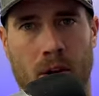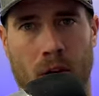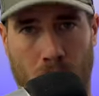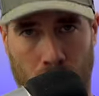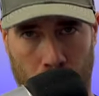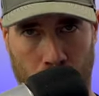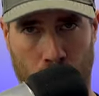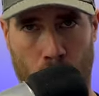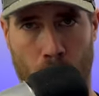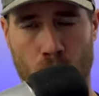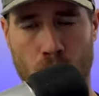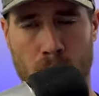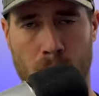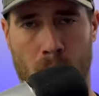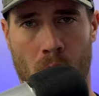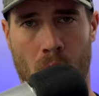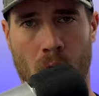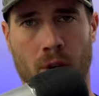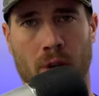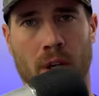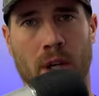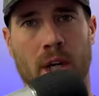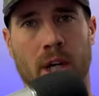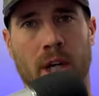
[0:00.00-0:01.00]
or
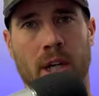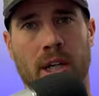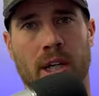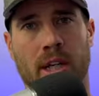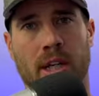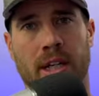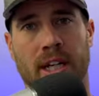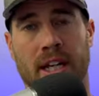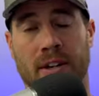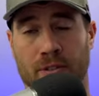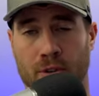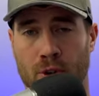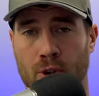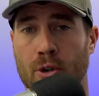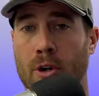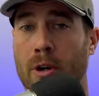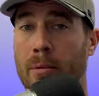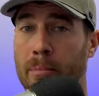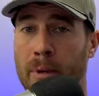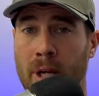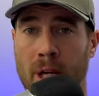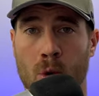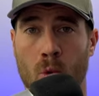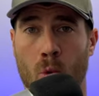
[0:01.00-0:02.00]
Cobalt if you're a
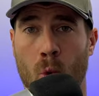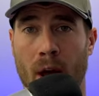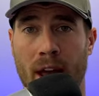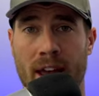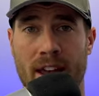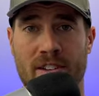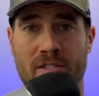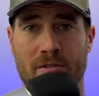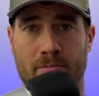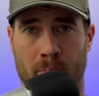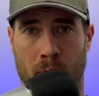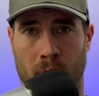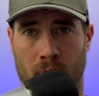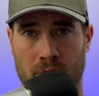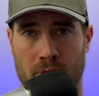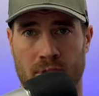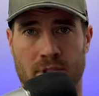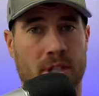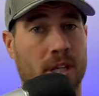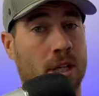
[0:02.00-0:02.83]
big wave person